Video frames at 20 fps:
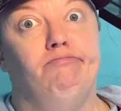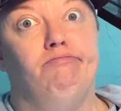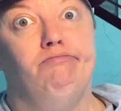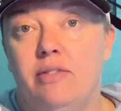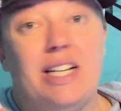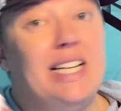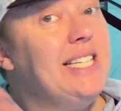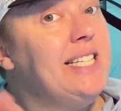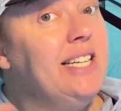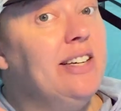
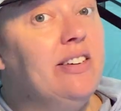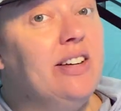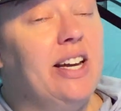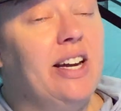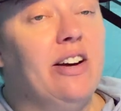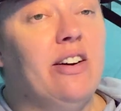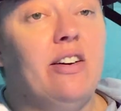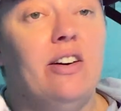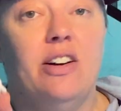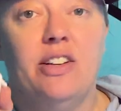
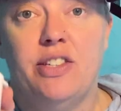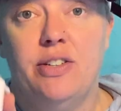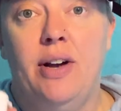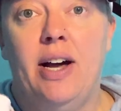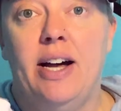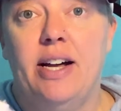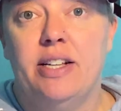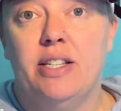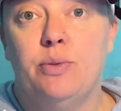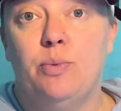FlextailGear also
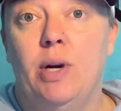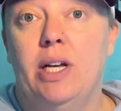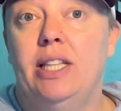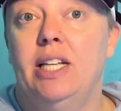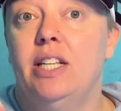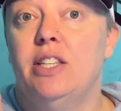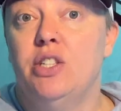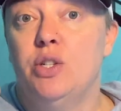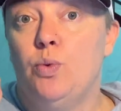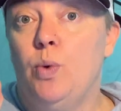has one
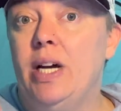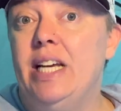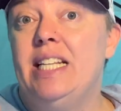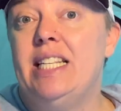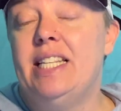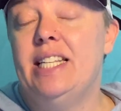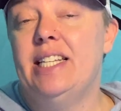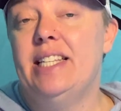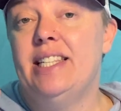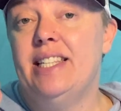that's twice
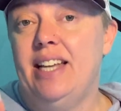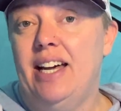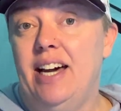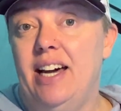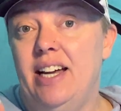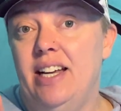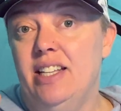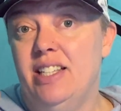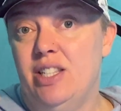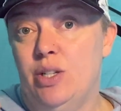this
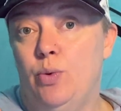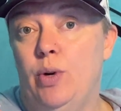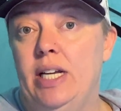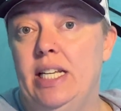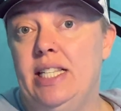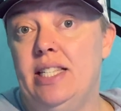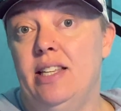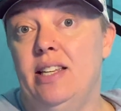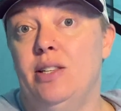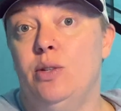size,
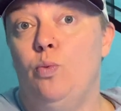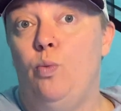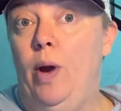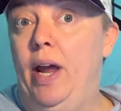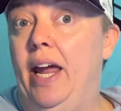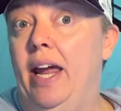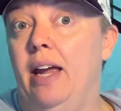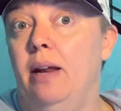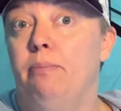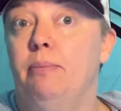twice this
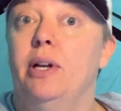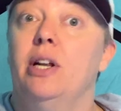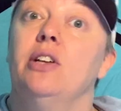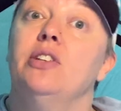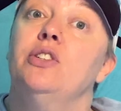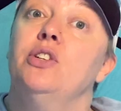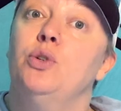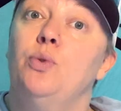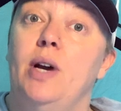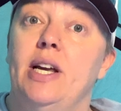weight, but
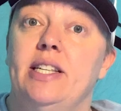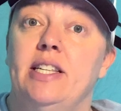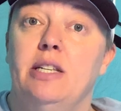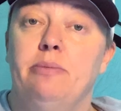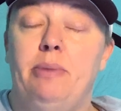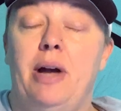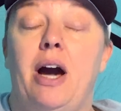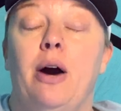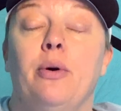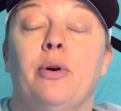also twice as
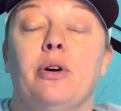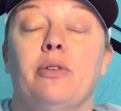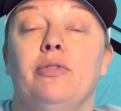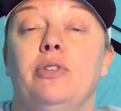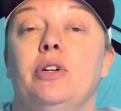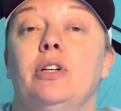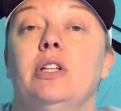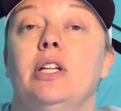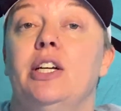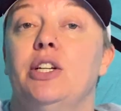
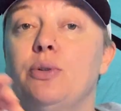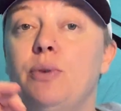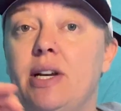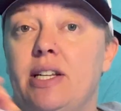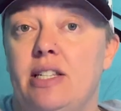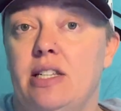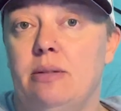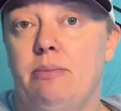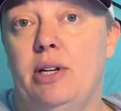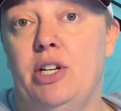powerful and
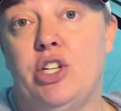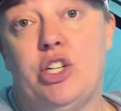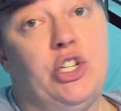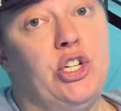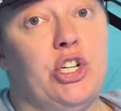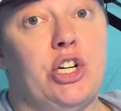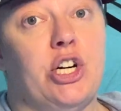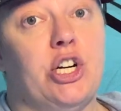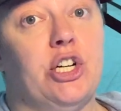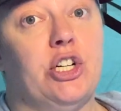twice as much
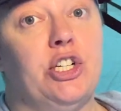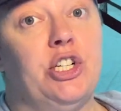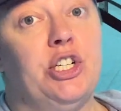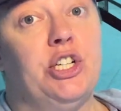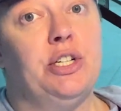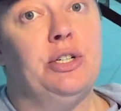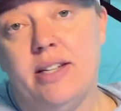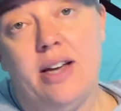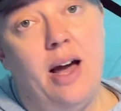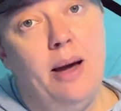
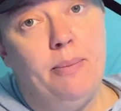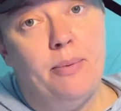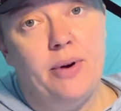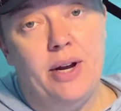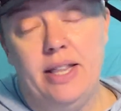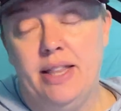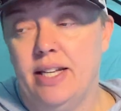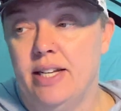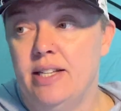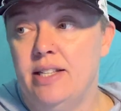charge. To
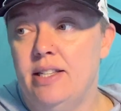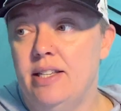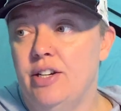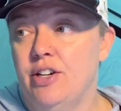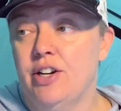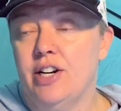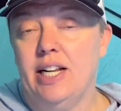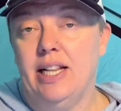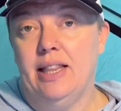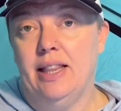operate this, you're
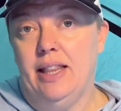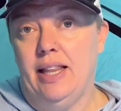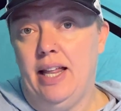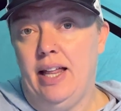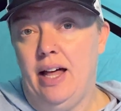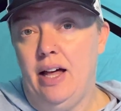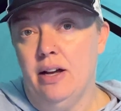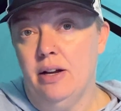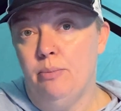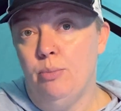gonna
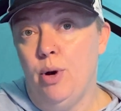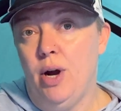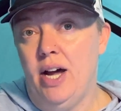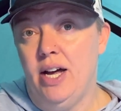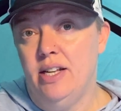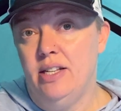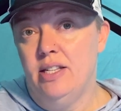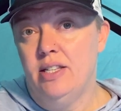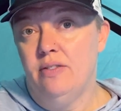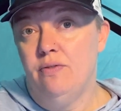long
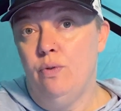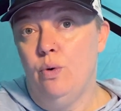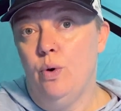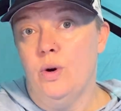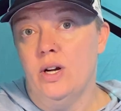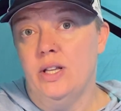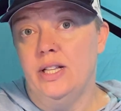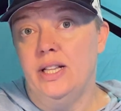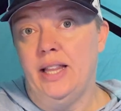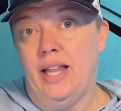press
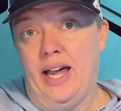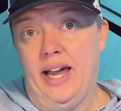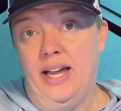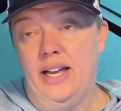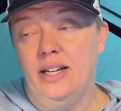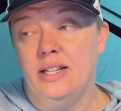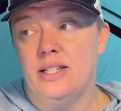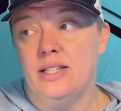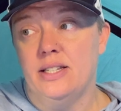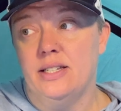for the
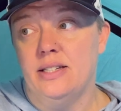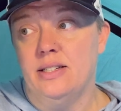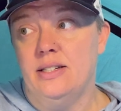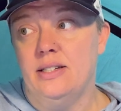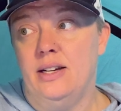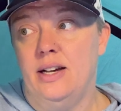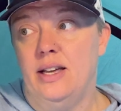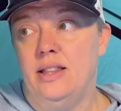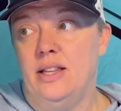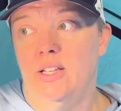light,
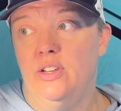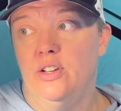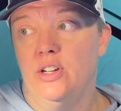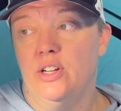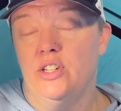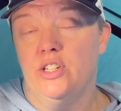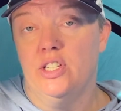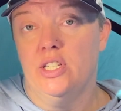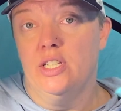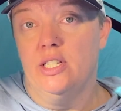and then you
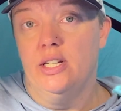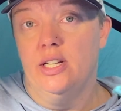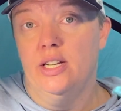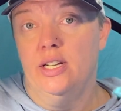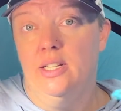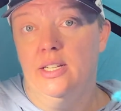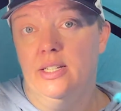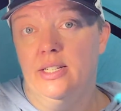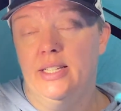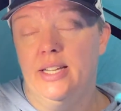can just
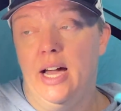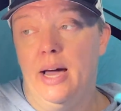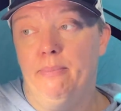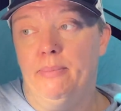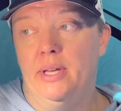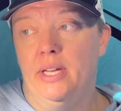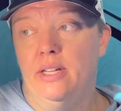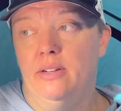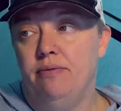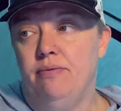tap
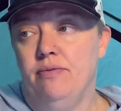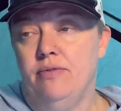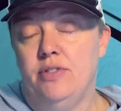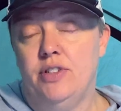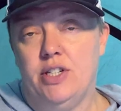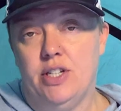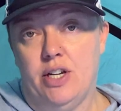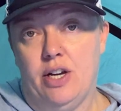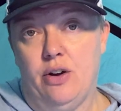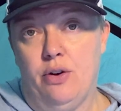it
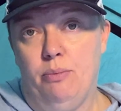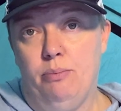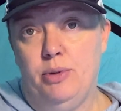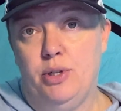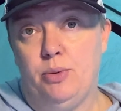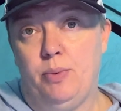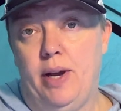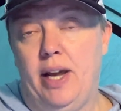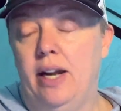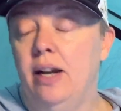to go in
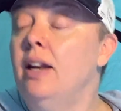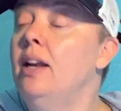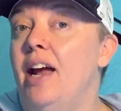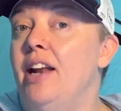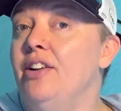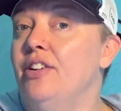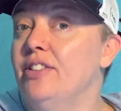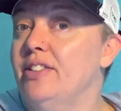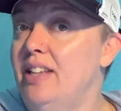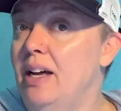between, and
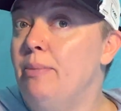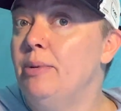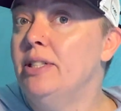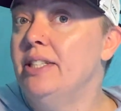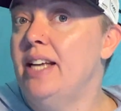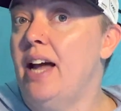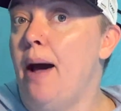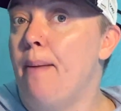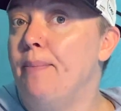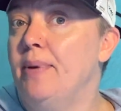you'll double
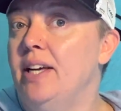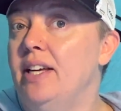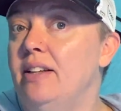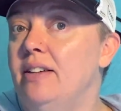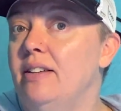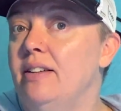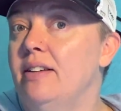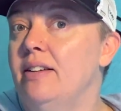tap it